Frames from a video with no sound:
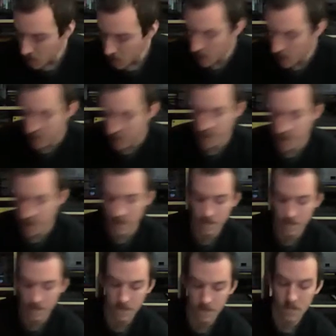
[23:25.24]
And then
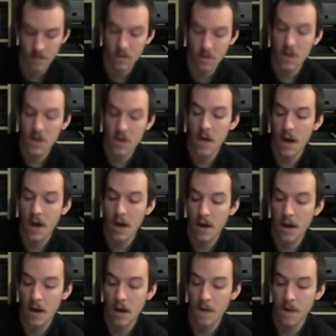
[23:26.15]

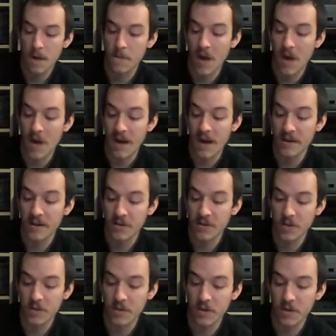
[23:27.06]
Iron
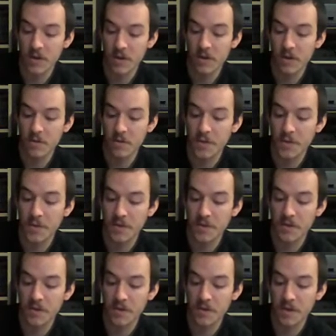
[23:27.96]
Sword,
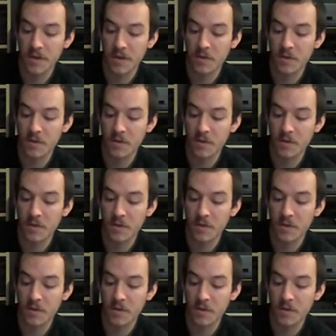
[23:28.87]
Wizards and